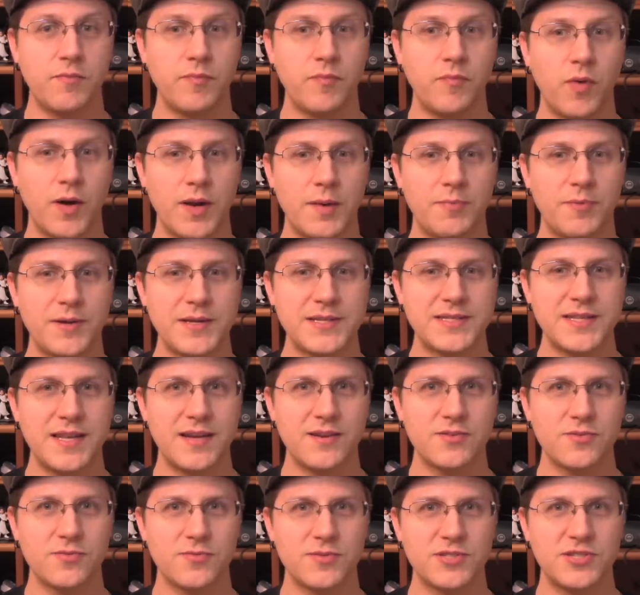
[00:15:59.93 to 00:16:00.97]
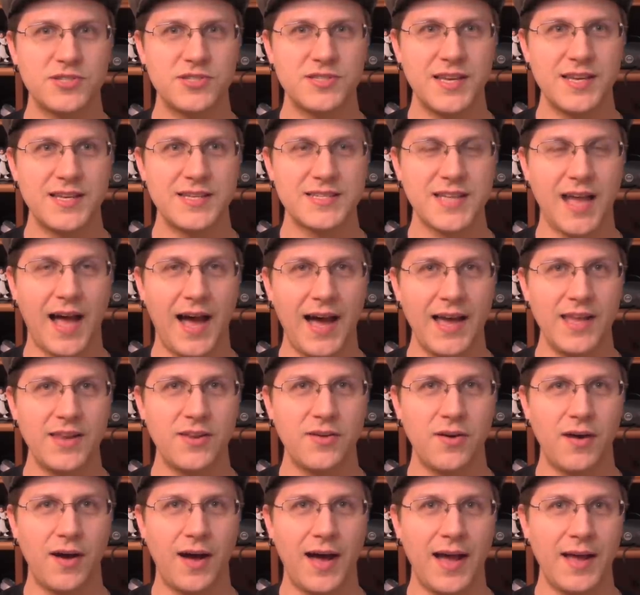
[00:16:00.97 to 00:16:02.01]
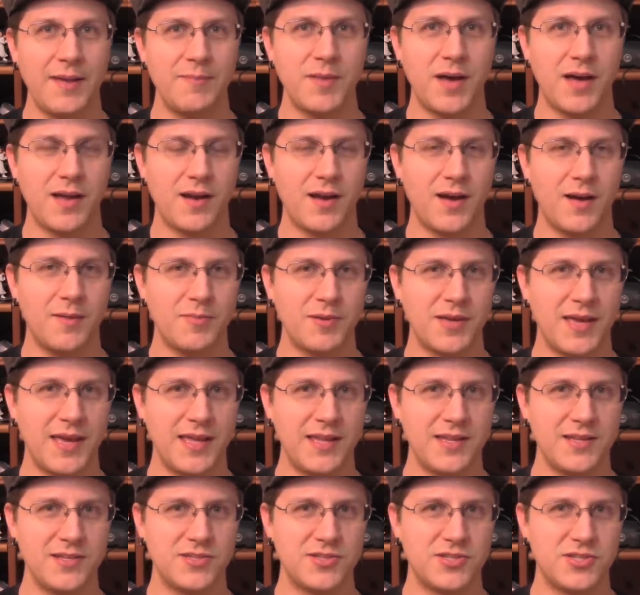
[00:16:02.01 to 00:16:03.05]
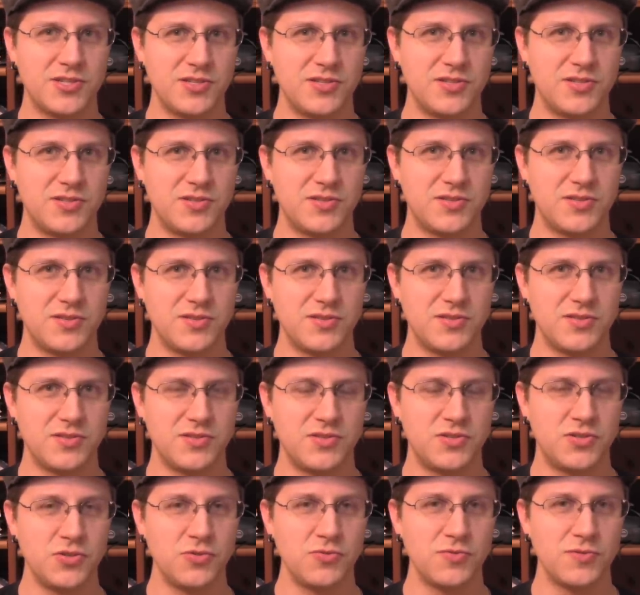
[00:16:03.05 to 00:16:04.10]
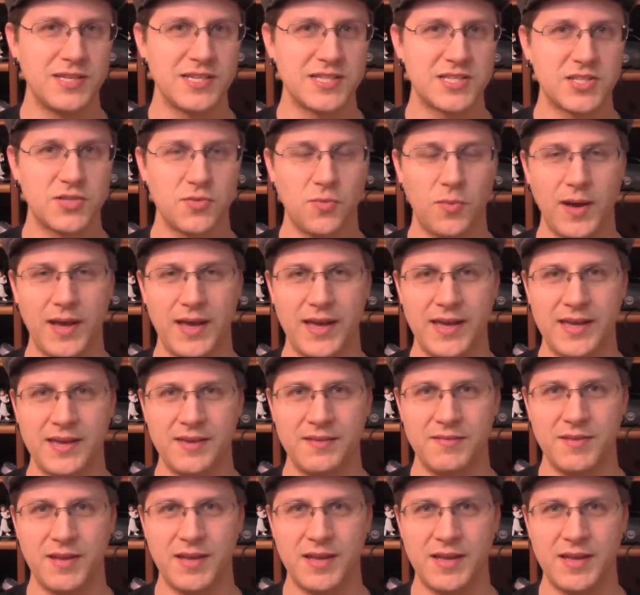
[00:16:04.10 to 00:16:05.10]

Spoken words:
what it breaks down to, what she's saying is, I'm not obligated to do this the way